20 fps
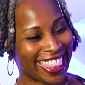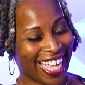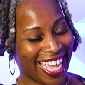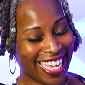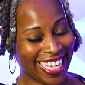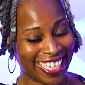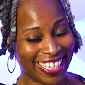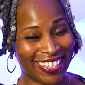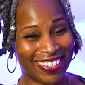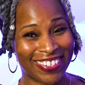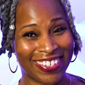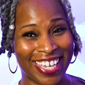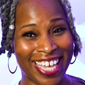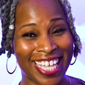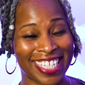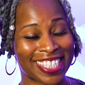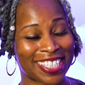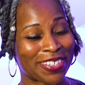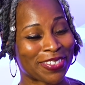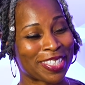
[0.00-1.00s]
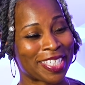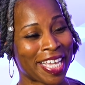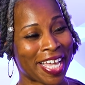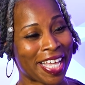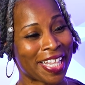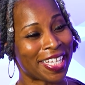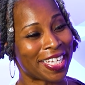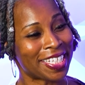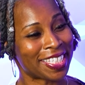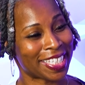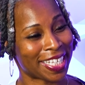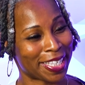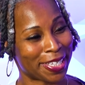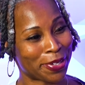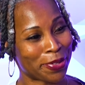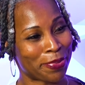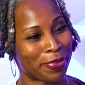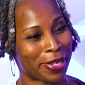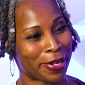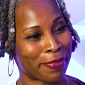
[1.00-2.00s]
Thank you. Yes. So tell us a
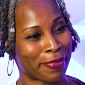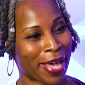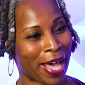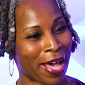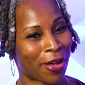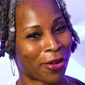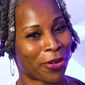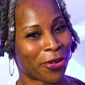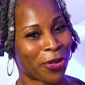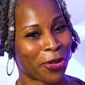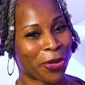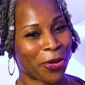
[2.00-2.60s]
little bit about